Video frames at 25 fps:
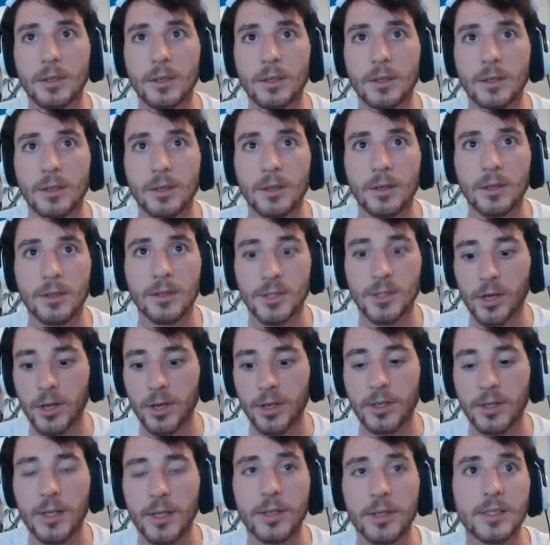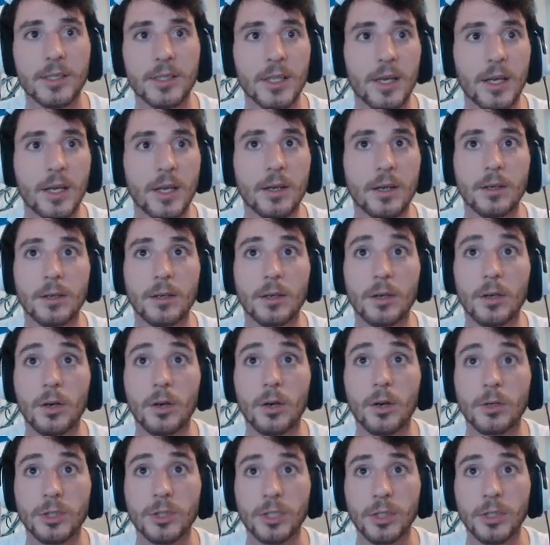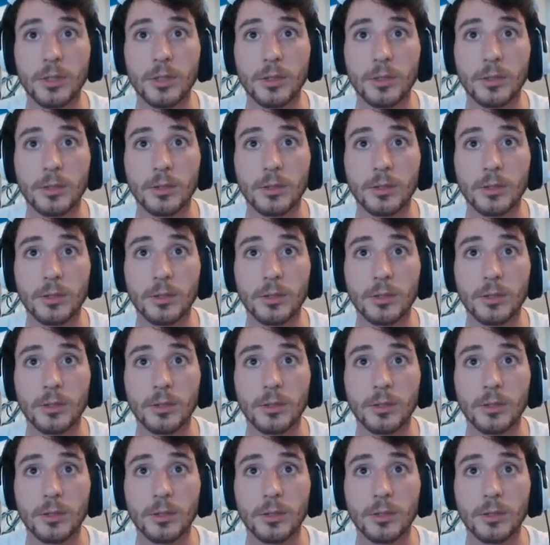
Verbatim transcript: That's good. Let's, oh shit.